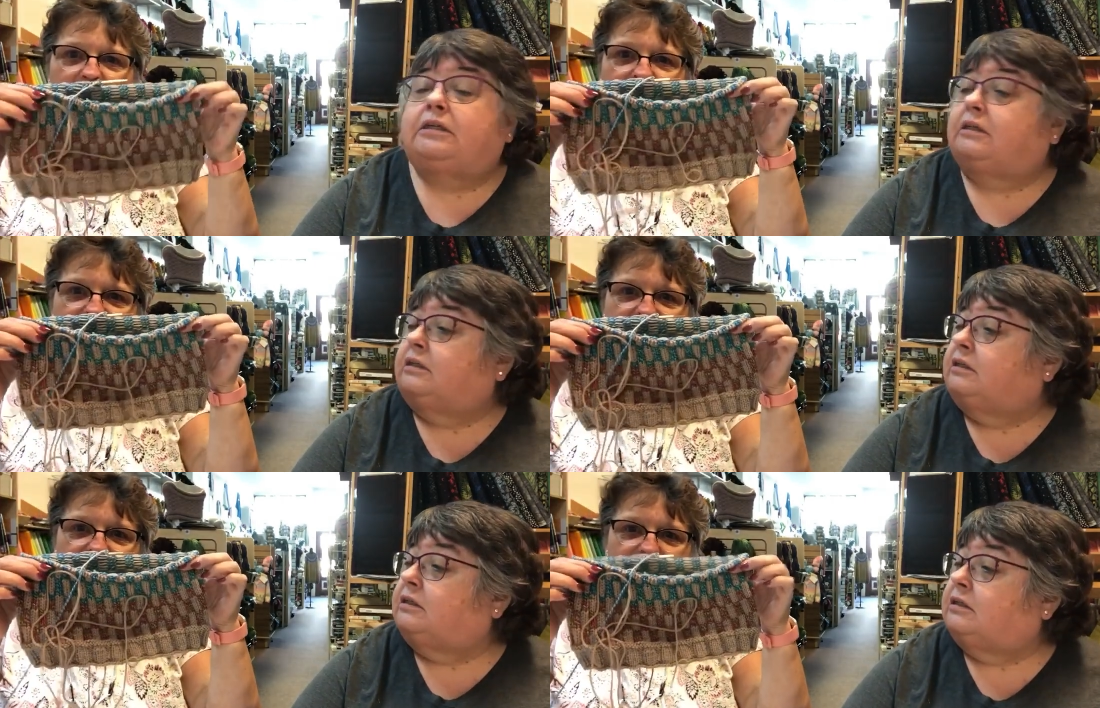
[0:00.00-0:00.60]

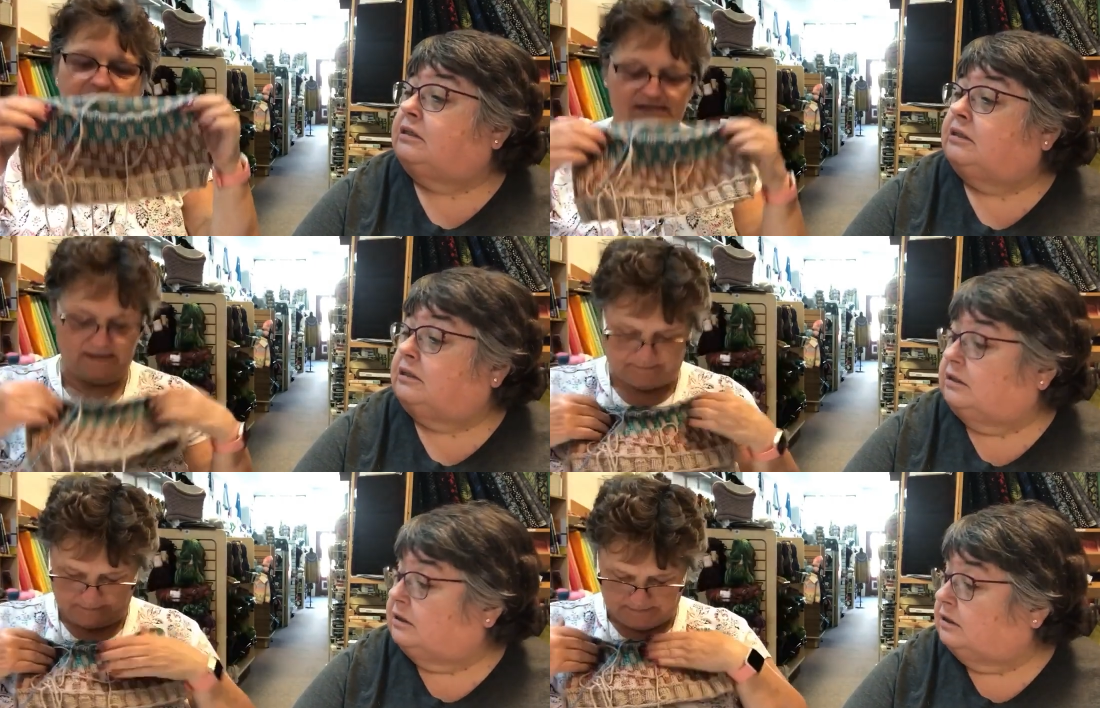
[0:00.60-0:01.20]
Speaker 1: This is a test
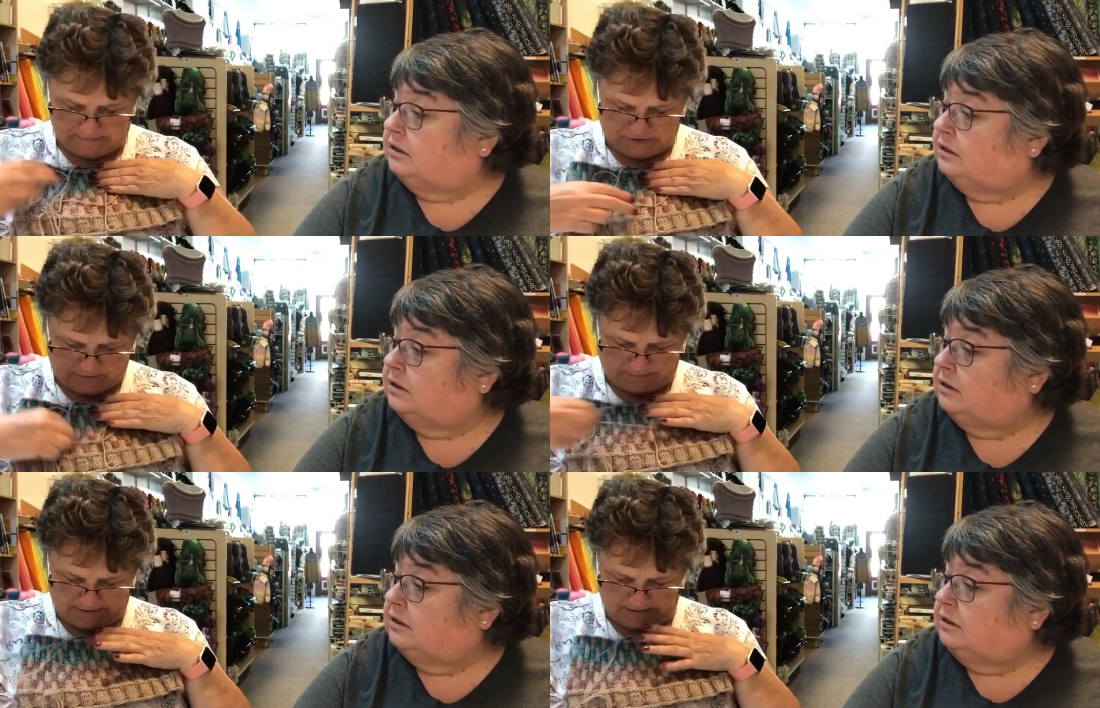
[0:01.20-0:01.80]
knit. So
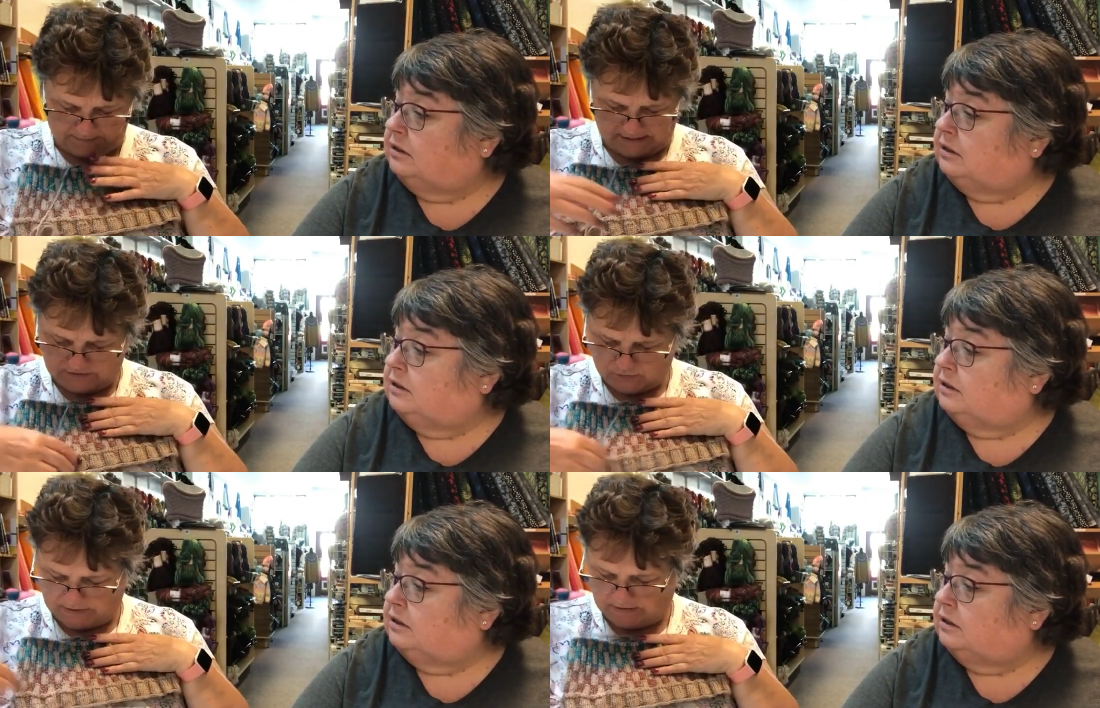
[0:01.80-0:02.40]
I'm going to get my
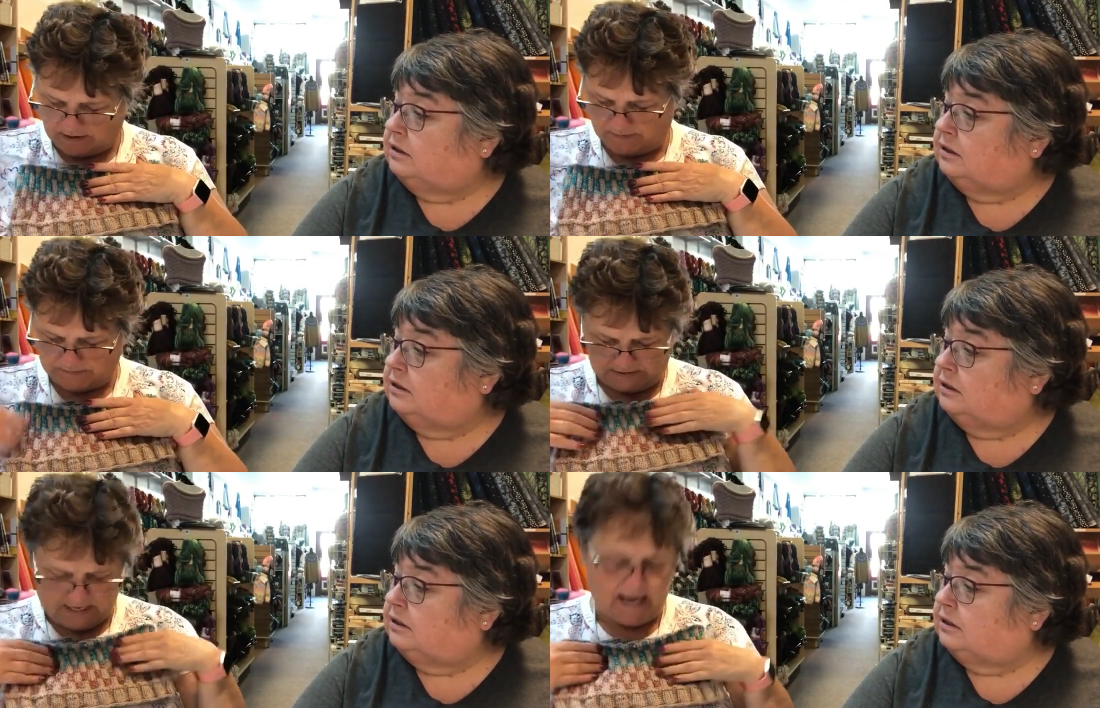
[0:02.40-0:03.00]
straight
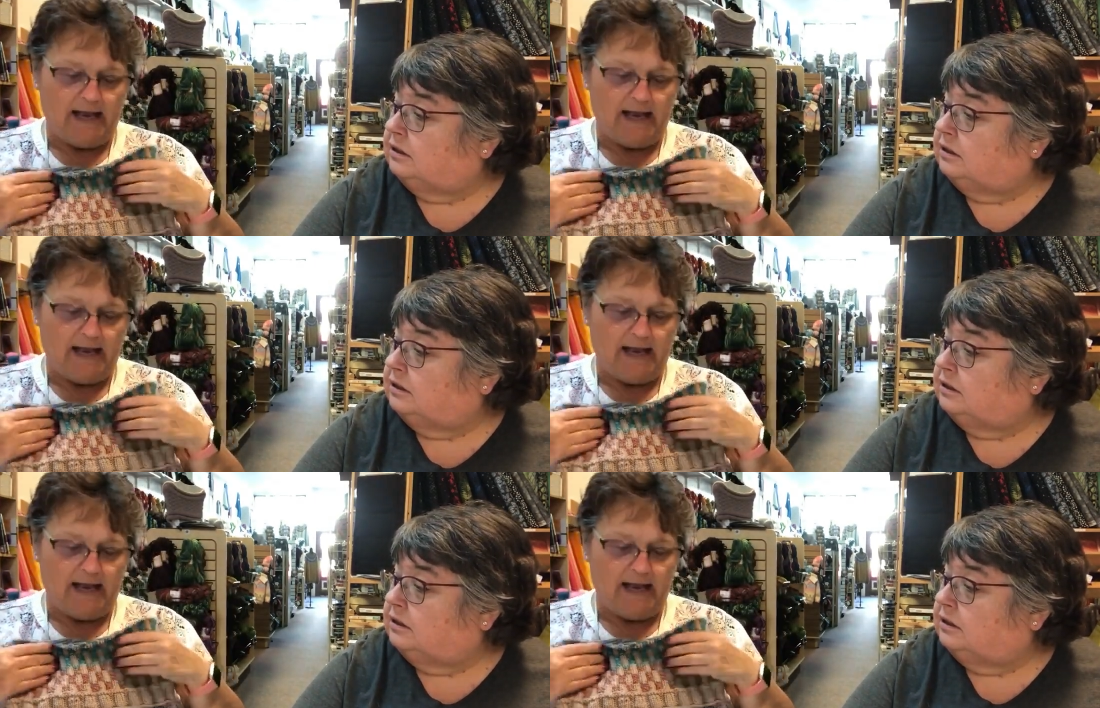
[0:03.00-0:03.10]
arms.